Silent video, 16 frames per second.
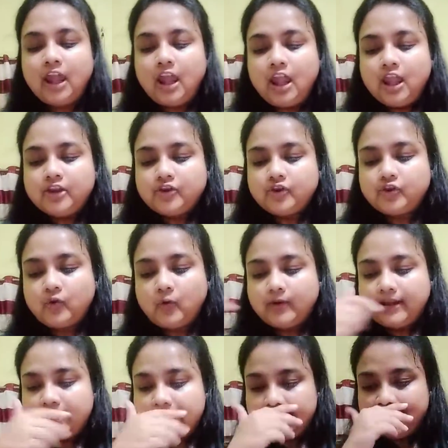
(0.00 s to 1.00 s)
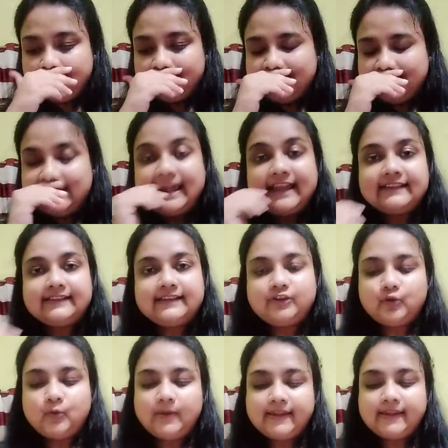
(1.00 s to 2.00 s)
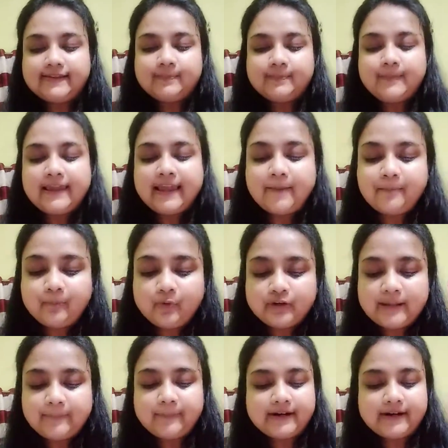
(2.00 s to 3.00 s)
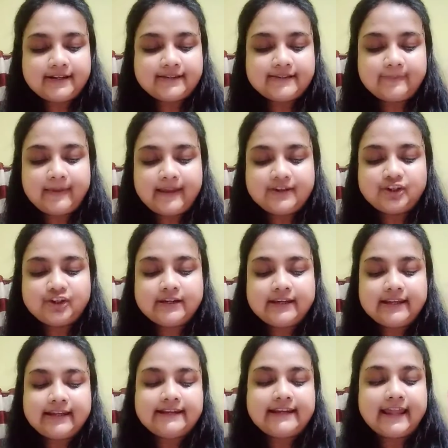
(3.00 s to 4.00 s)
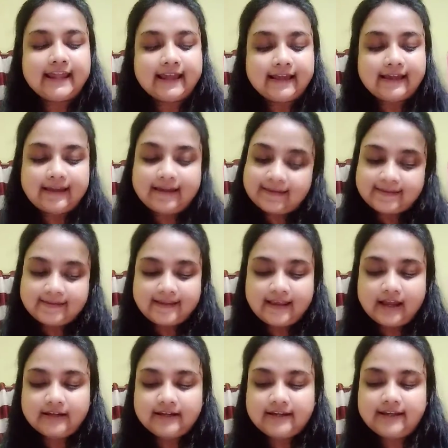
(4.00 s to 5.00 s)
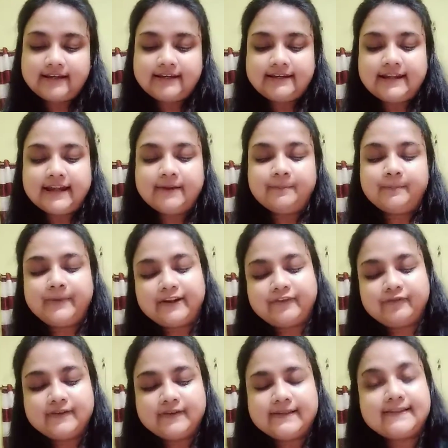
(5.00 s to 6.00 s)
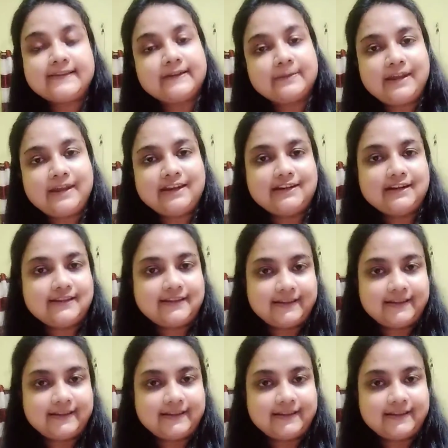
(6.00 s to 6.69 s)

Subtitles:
so the next issue is PM Modi participation in ASEAN Indian Breakfast Summit in